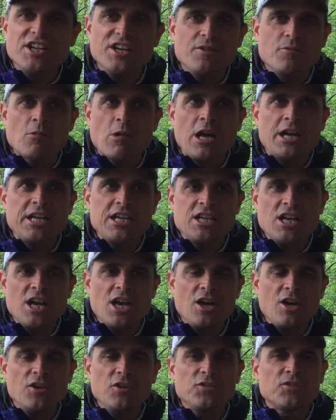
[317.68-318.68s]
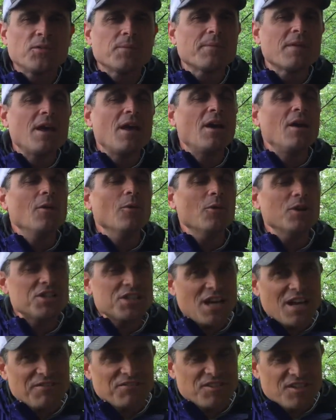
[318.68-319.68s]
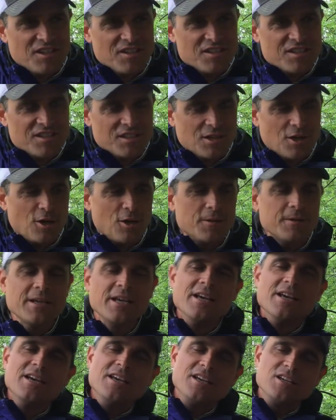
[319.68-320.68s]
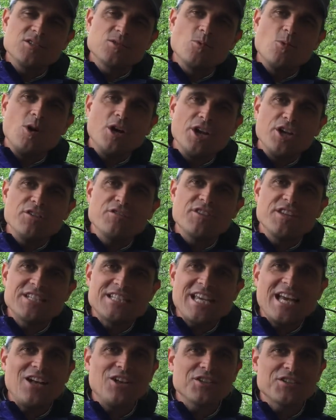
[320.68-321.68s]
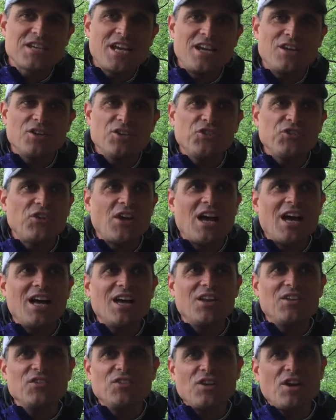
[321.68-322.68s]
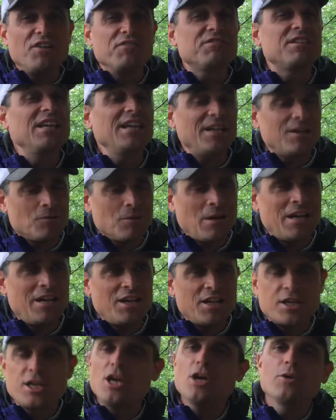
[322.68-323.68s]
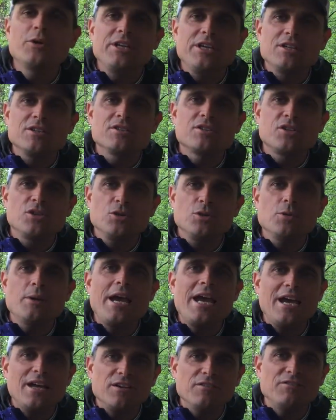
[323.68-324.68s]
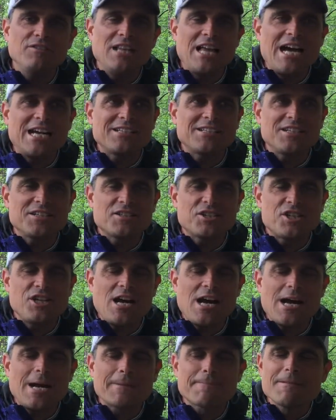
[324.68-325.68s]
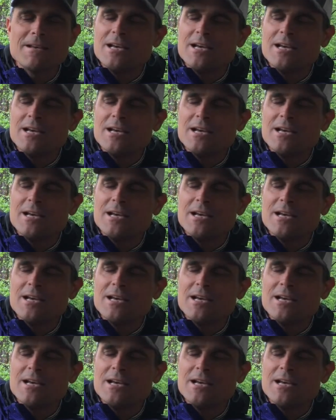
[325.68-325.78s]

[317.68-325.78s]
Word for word: and runny nose, which I've since learned is one of the telltale signs of getting ready to go into anaphylactic shock.